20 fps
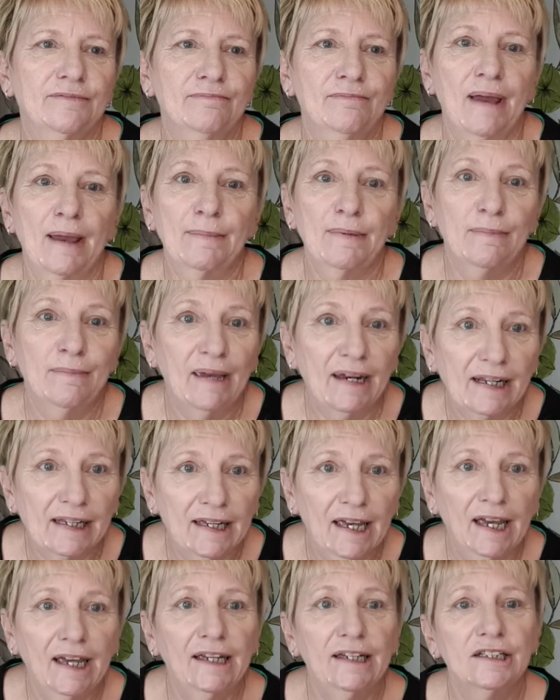maybe
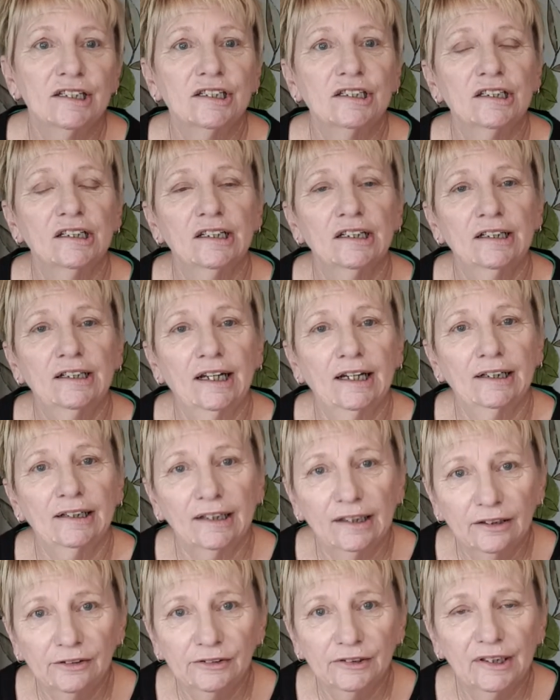medication and
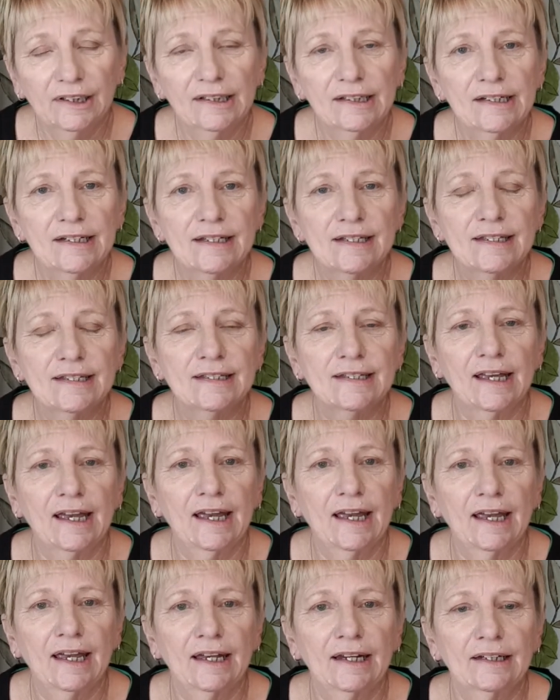illness
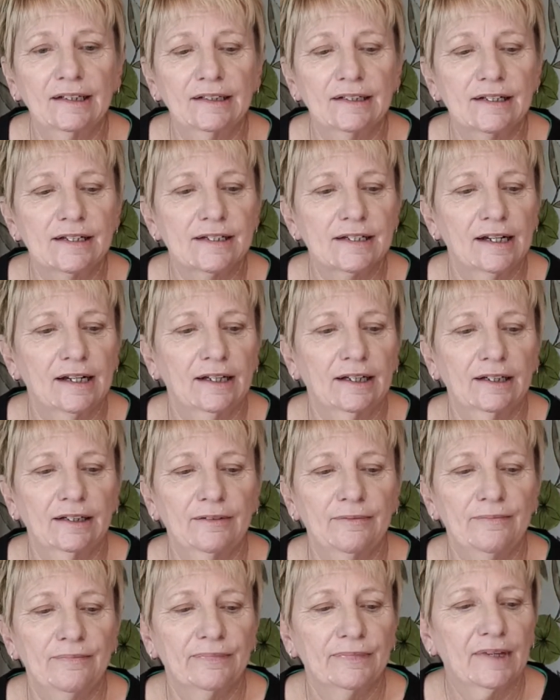and
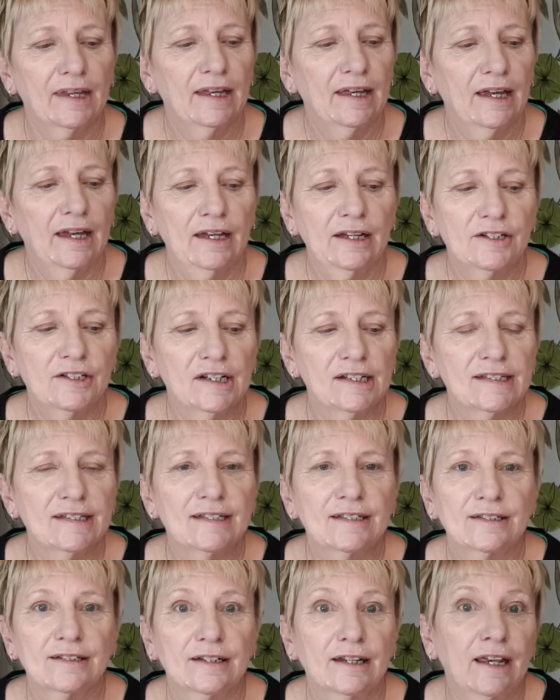
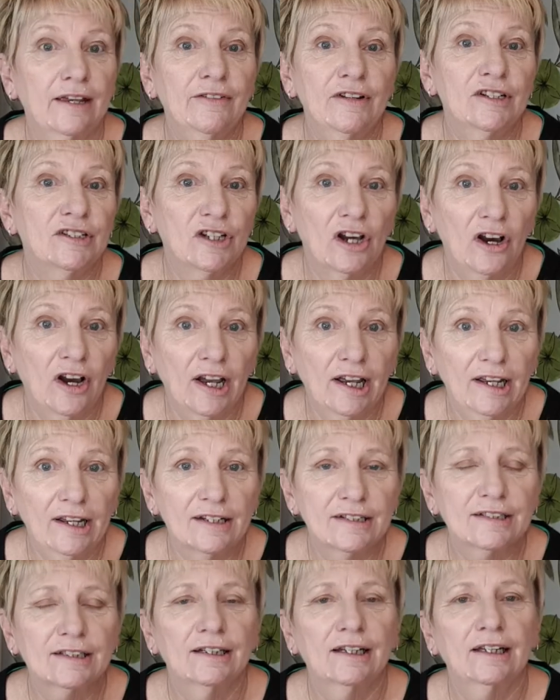just even
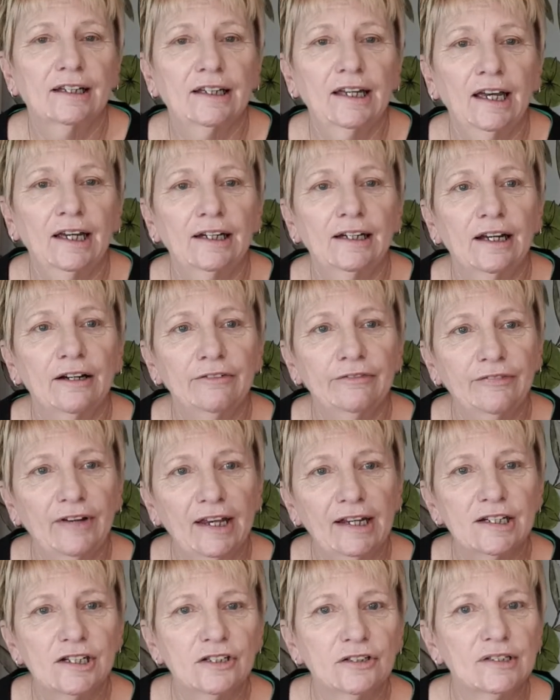diet can
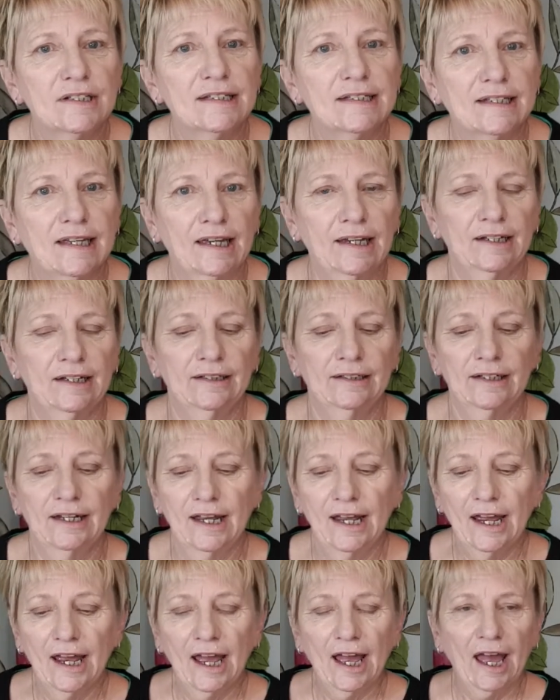affect your skin
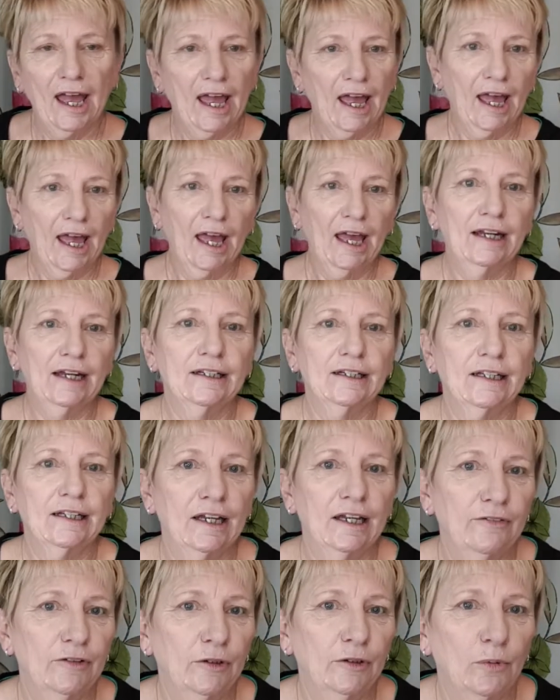and
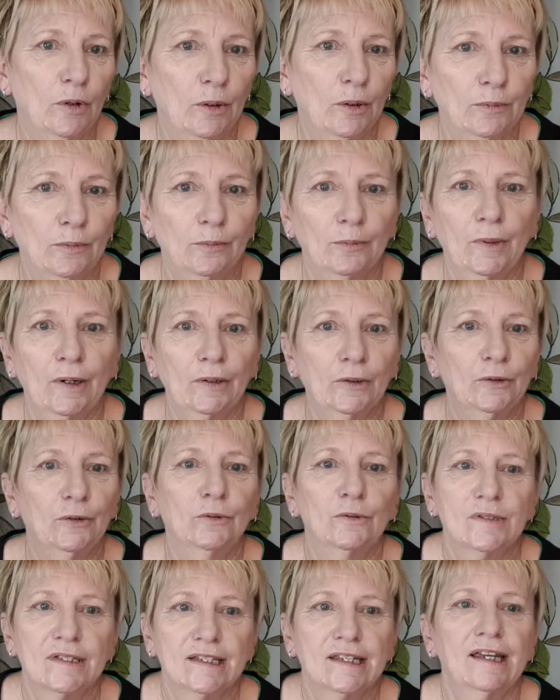give you what we
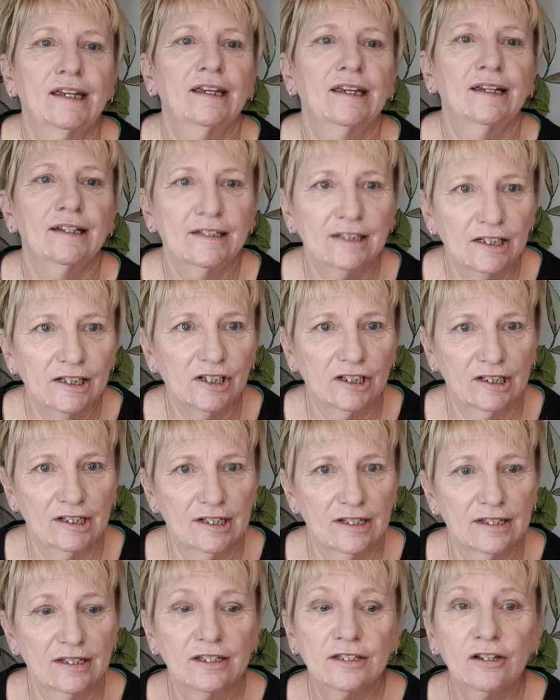call skin
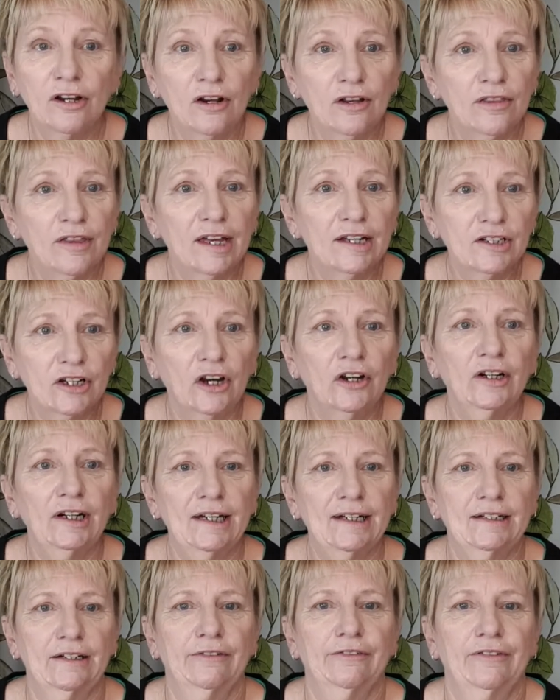conditions. So they're
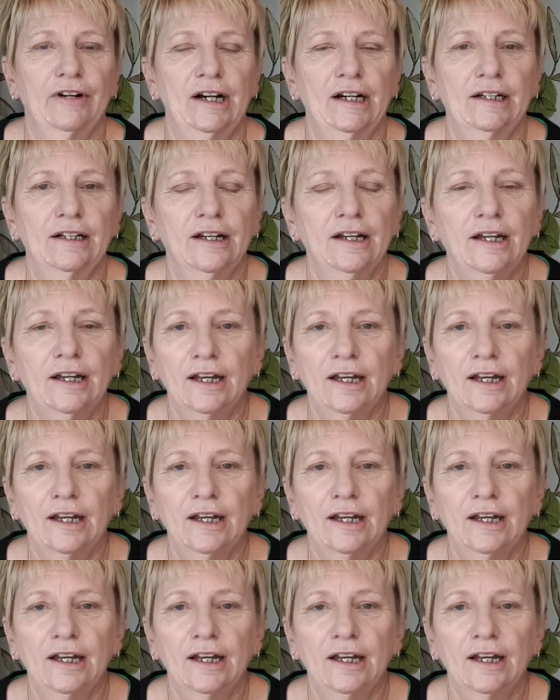totally different.